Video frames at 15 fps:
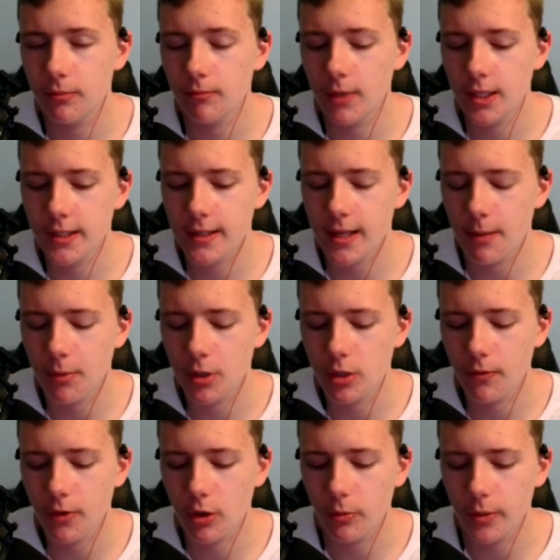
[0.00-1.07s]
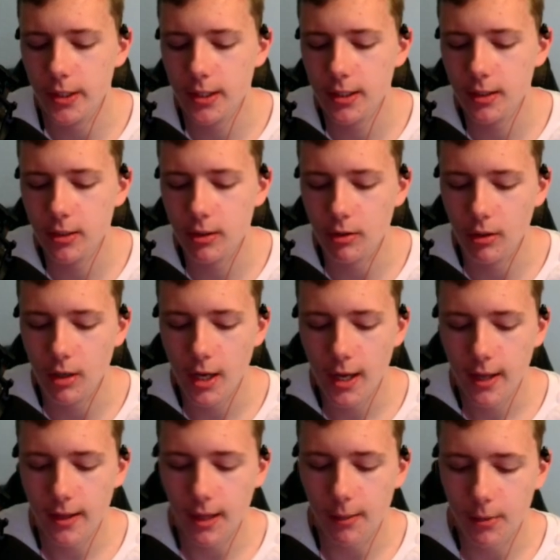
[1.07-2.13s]
it's that much of a coincidence or
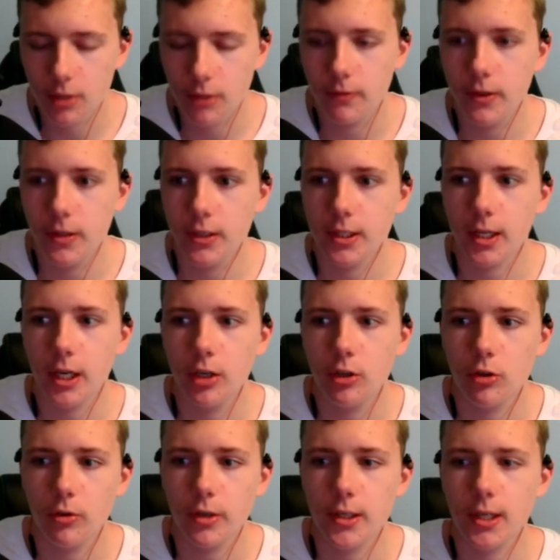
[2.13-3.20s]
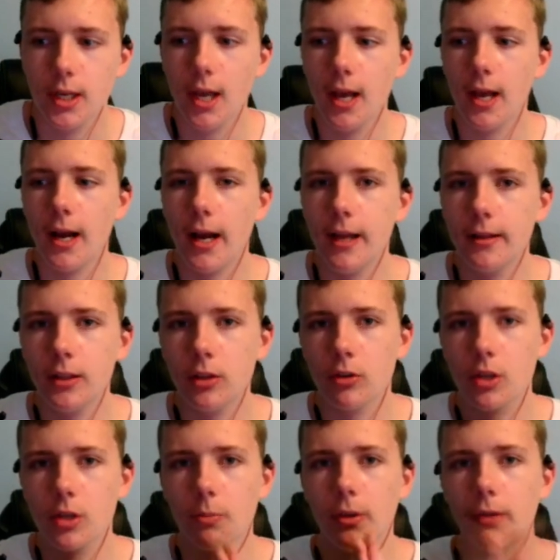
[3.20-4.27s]
that much of a design choice. I think they're
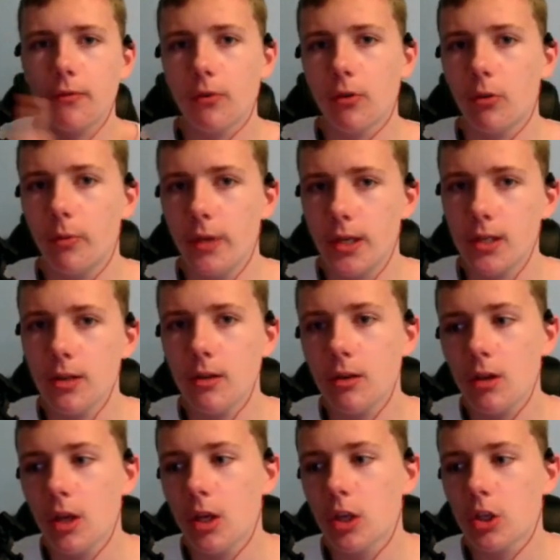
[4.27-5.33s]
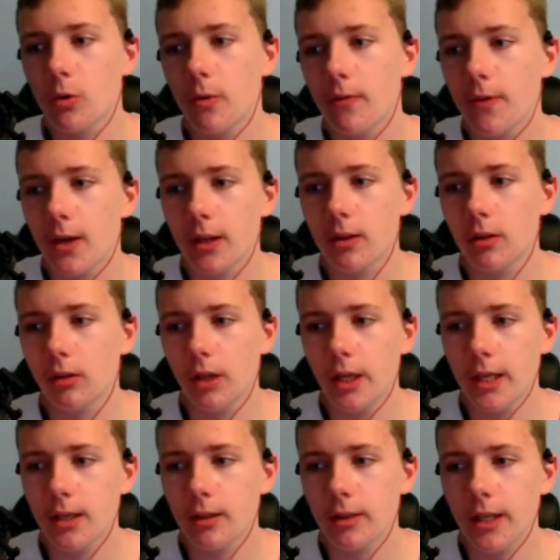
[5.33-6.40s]
split for a reason. So we've got the
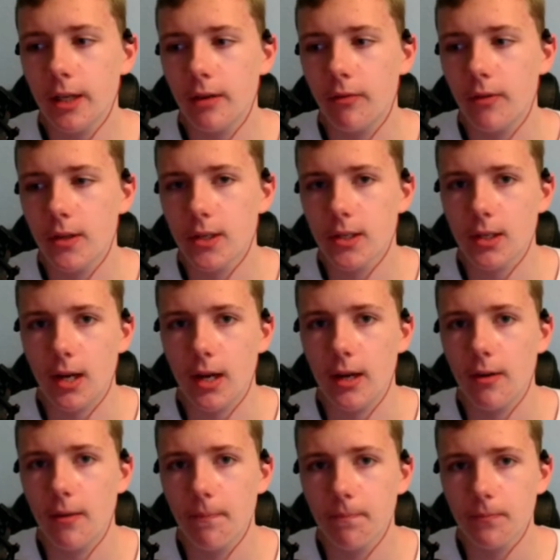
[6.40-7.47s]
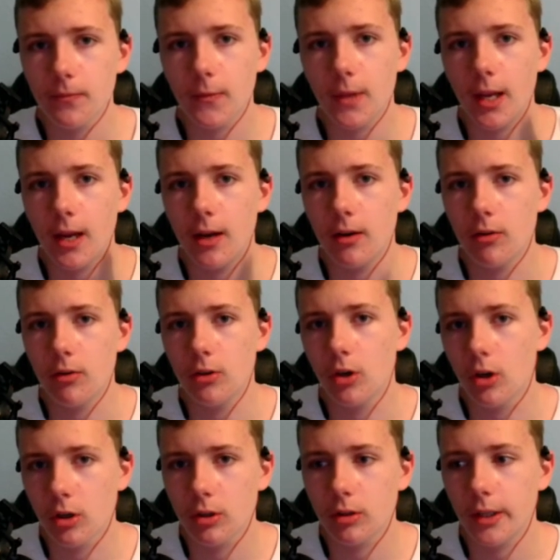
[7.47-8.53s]
light clan on this side and the
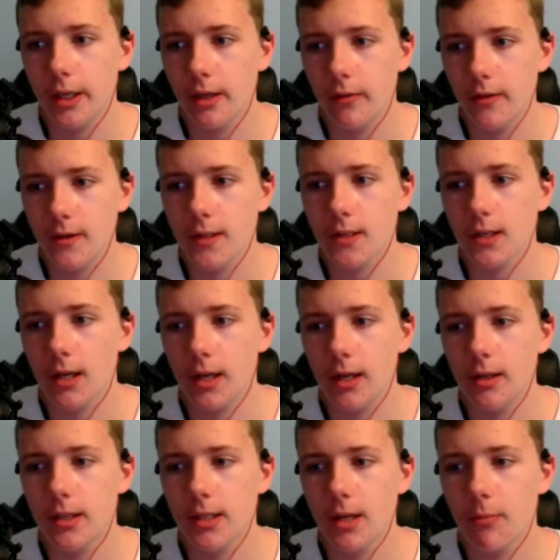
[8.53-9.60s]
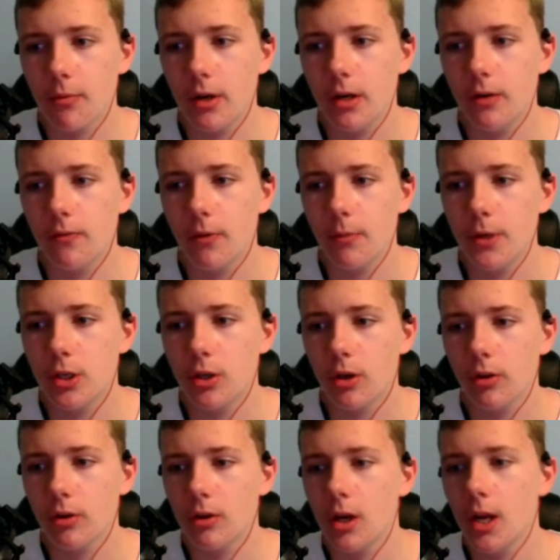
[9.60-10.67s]
dark clan on this side separated from each
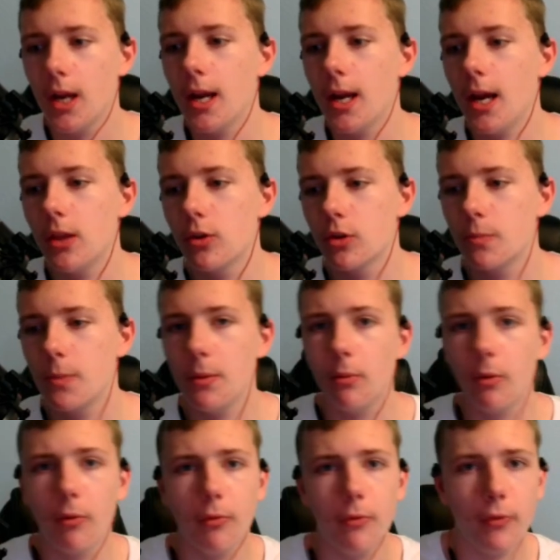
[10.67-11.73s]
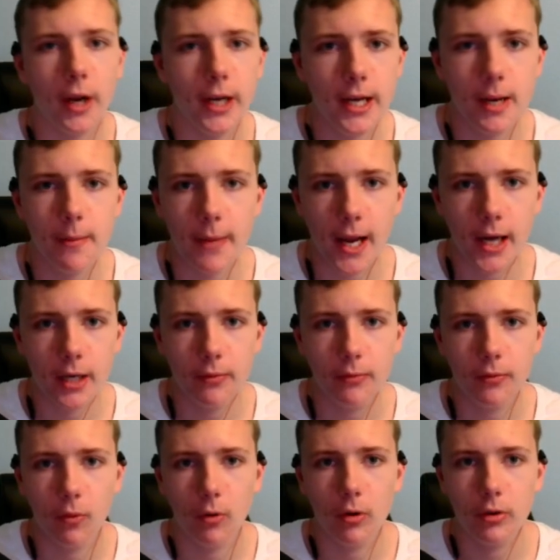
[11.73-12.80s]
other, and there's people fighting back and
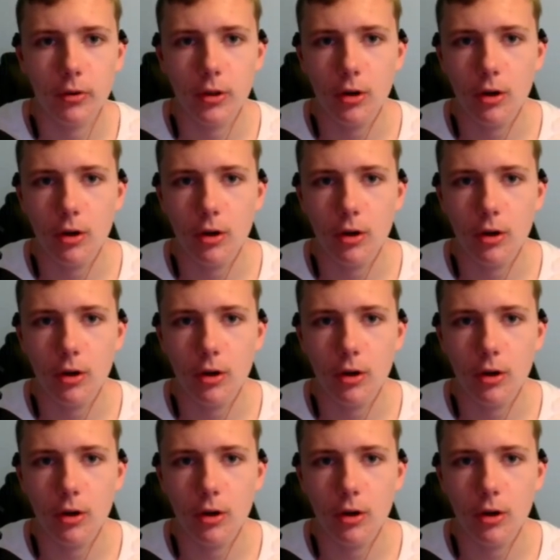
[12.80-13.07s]
forth.